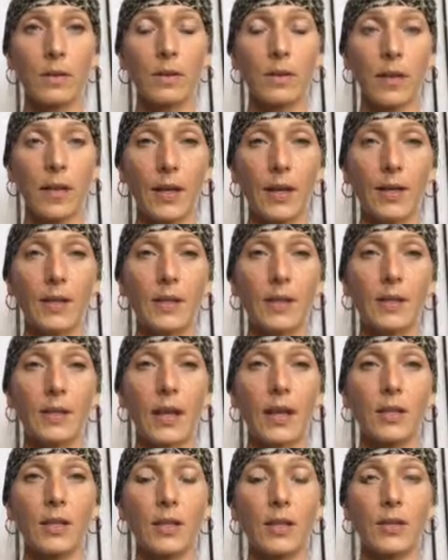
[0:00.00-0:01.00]
Set your
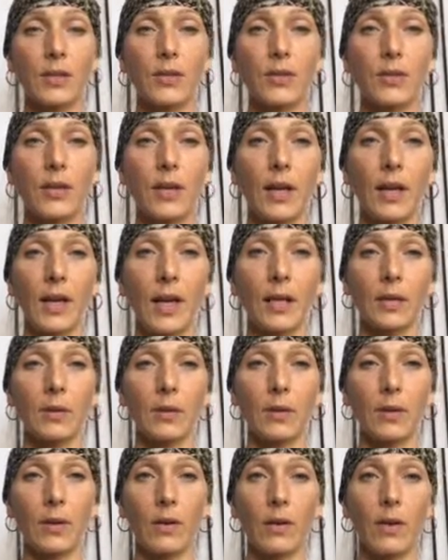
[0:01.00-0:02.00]
intention to connect
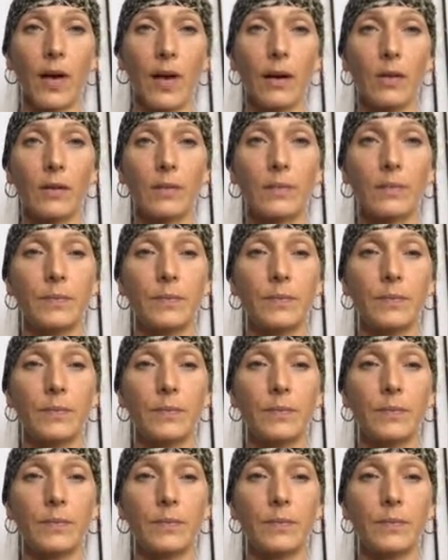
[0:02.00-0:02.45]
with her now.